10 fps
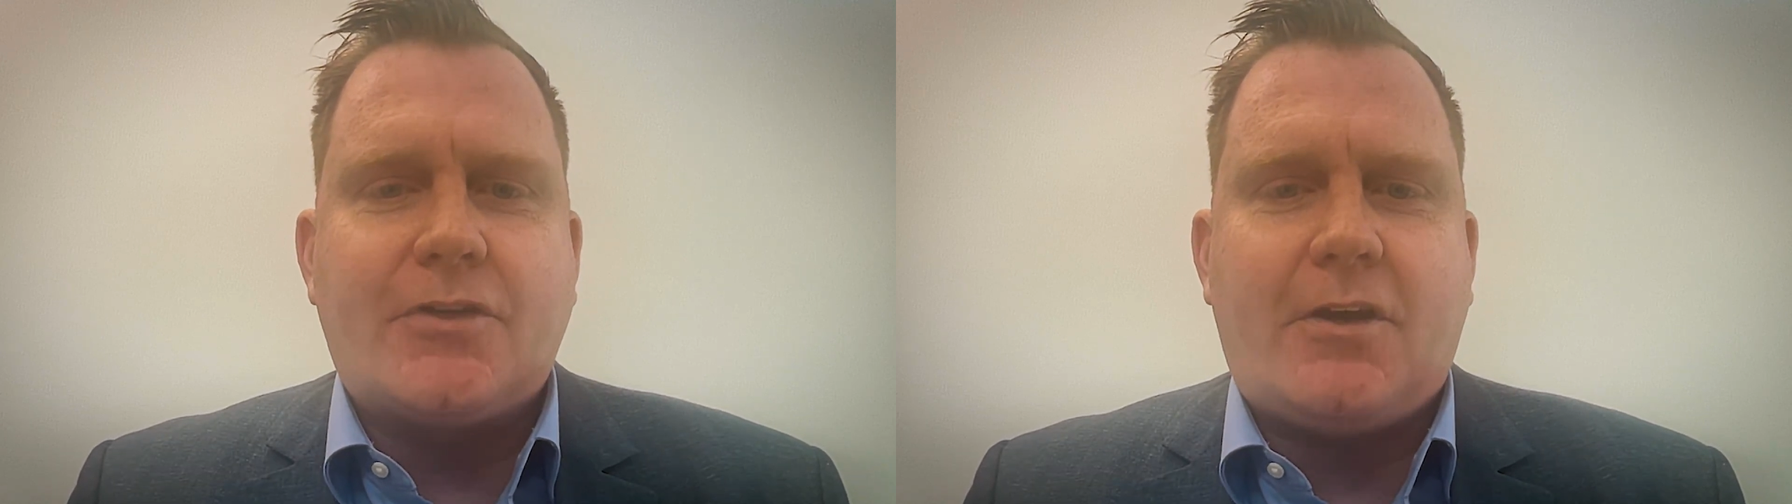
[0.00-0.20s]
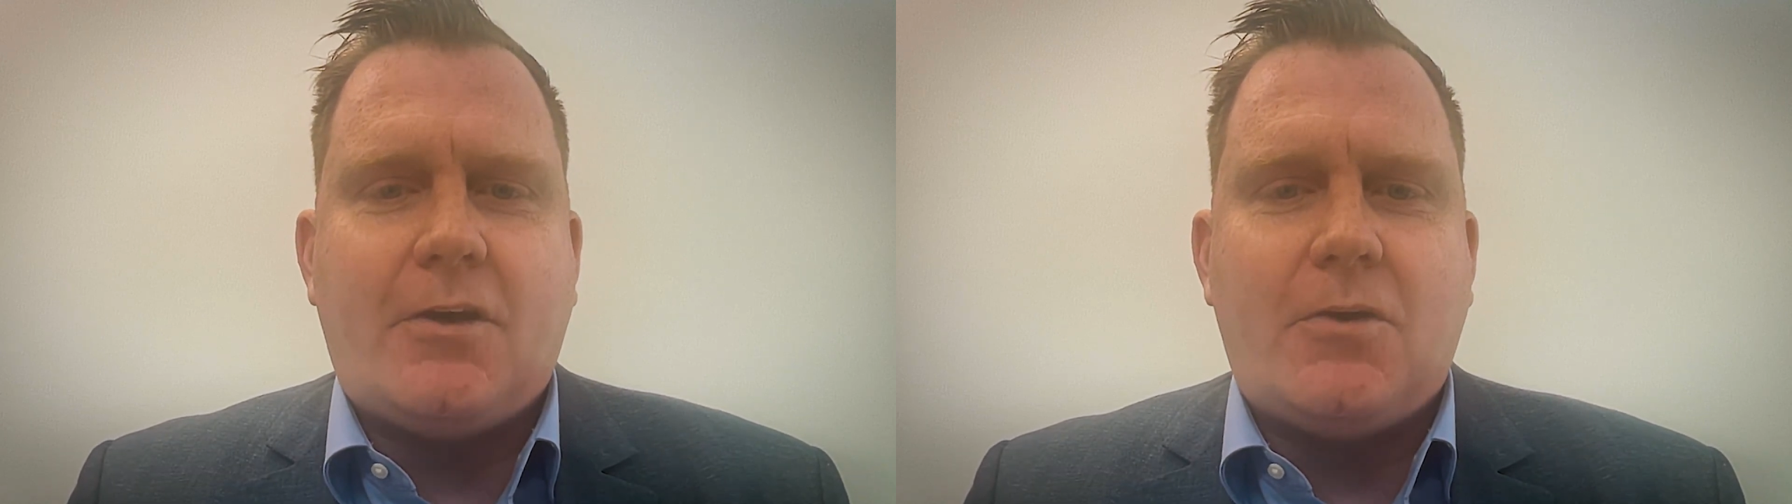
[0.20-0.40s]

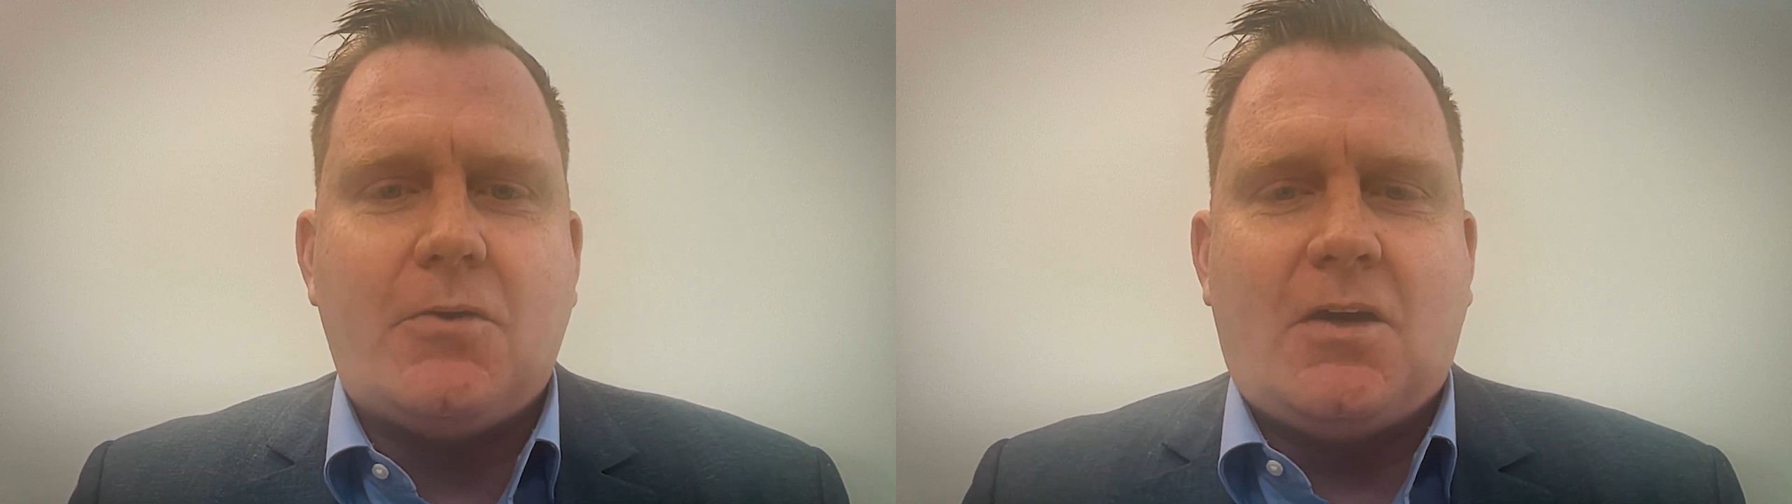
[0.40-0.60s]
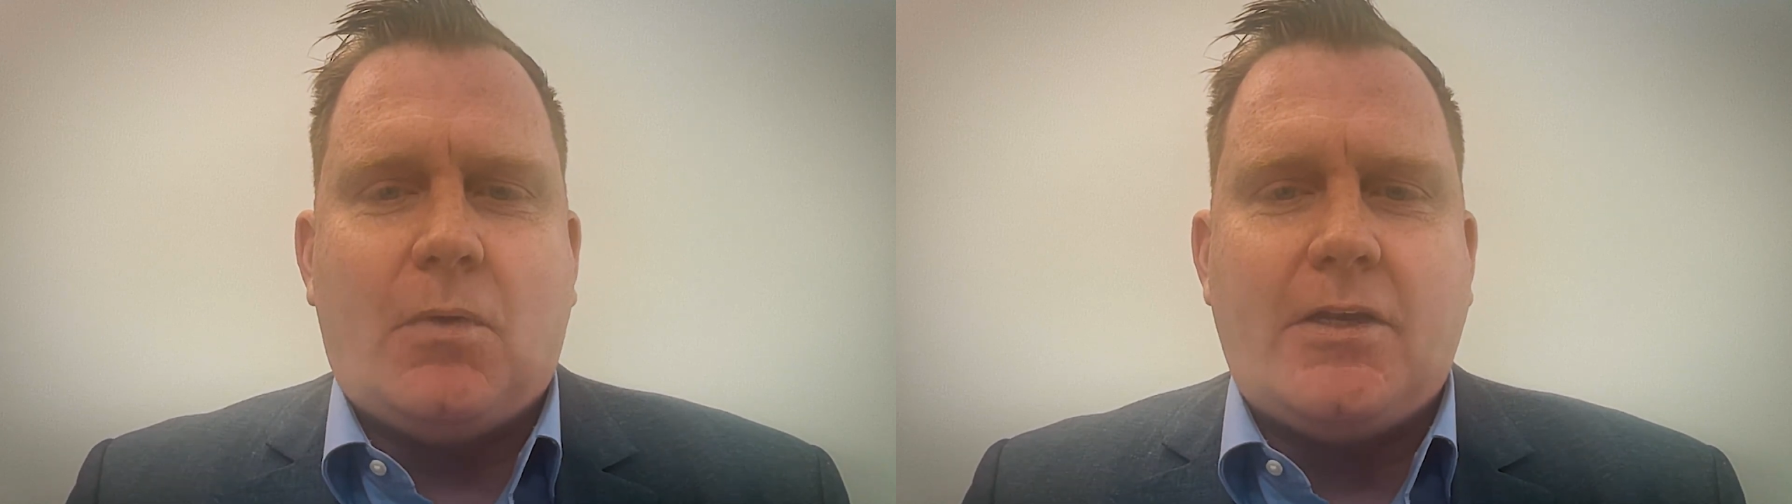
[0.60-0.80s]

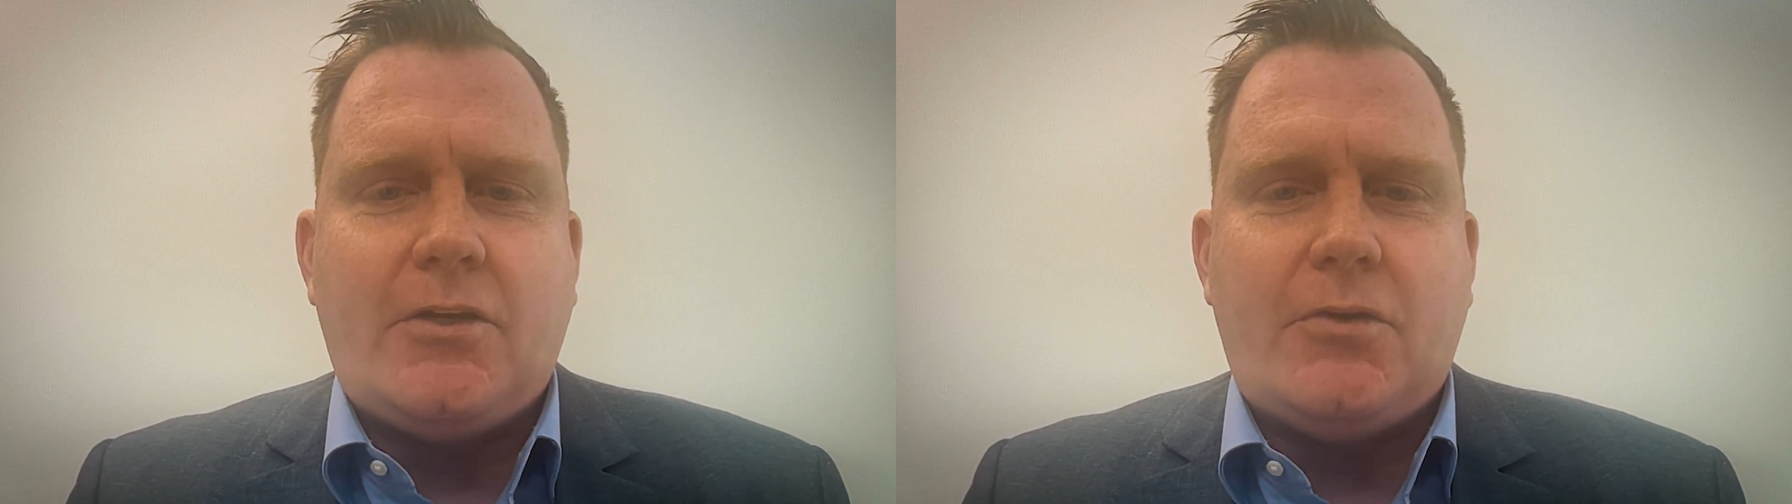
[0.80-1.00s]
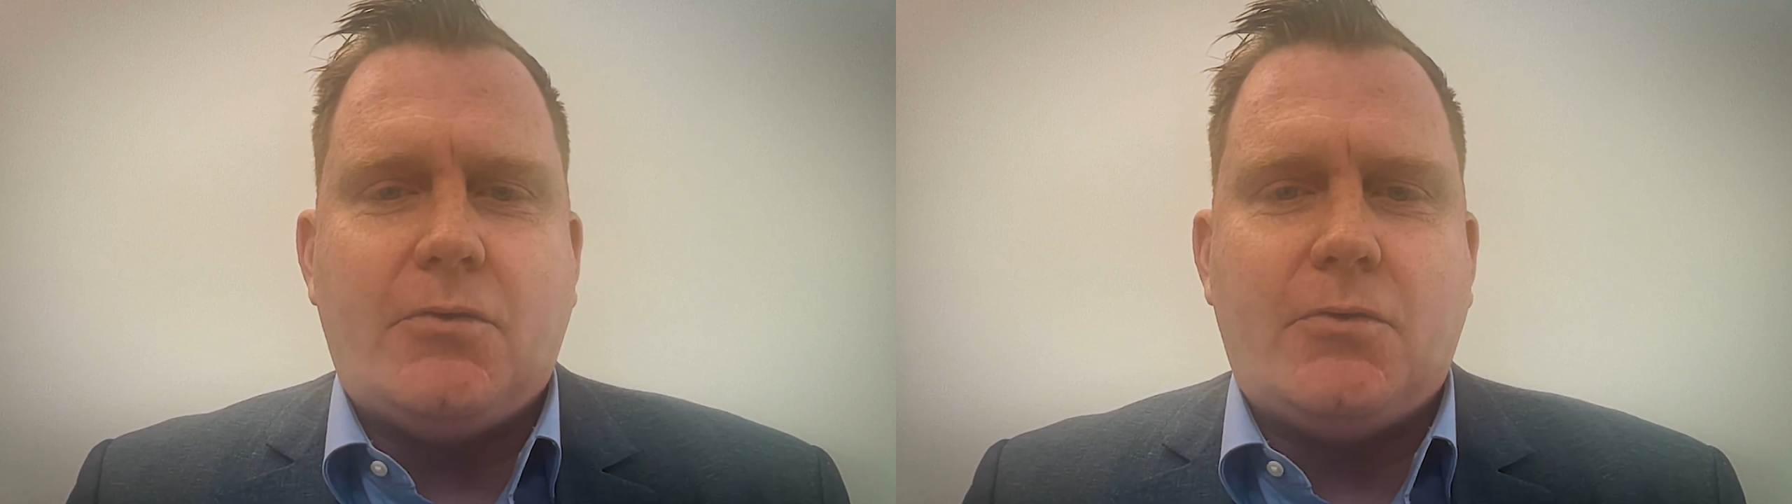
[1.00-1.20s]
ago when
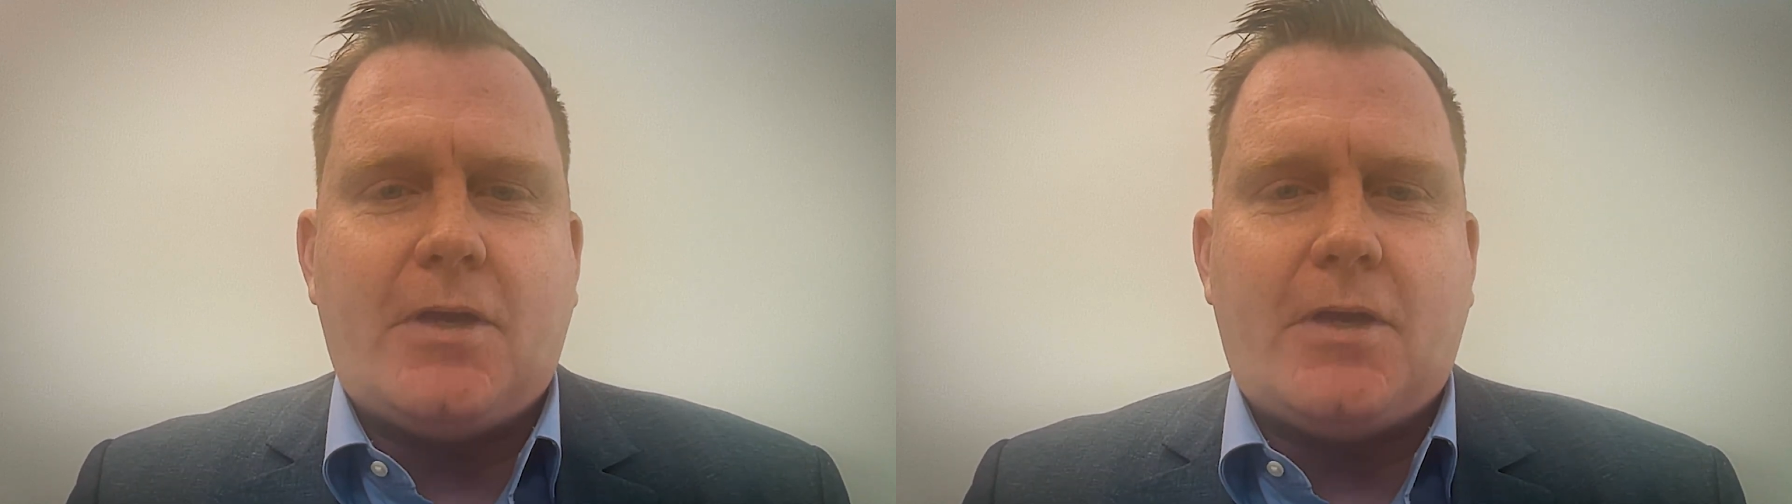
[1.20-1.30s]
you